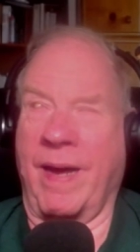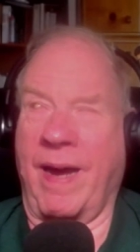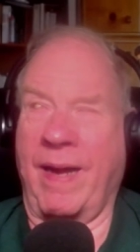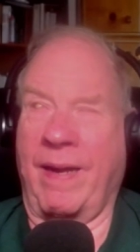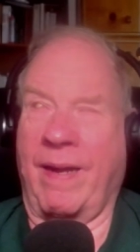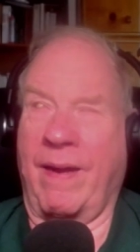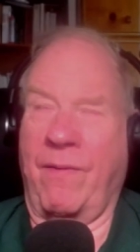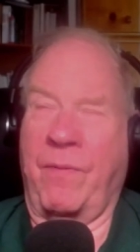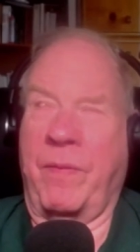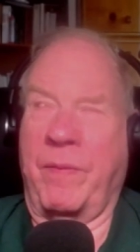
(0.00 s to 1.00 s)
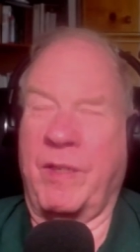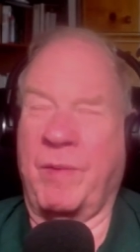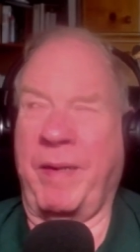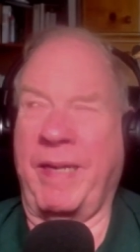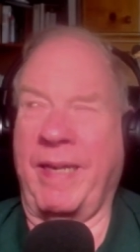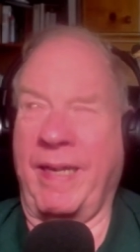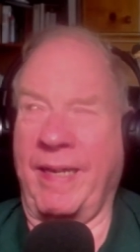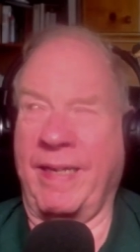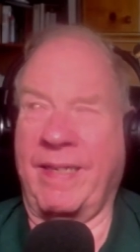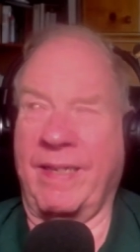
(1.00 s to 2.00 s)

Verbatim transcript: I love speaking